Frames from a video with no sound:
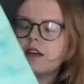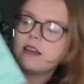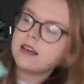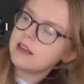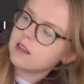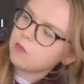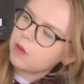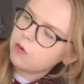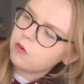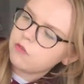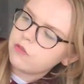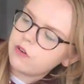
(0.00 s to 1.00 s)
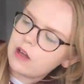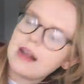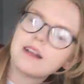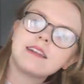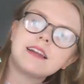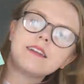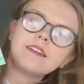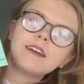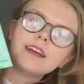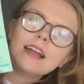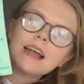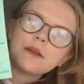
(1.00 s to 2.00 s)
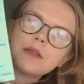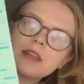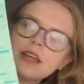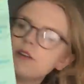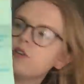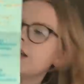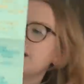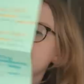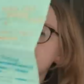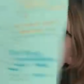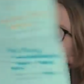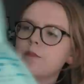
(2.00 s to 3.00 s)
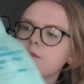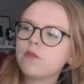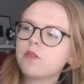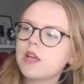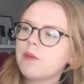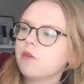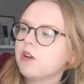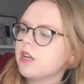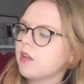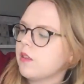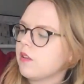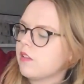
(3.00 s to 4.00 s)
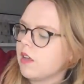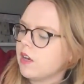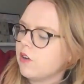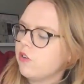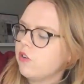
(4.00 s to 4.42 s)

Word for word: Here's my one for accent and dialect theory, same on the other side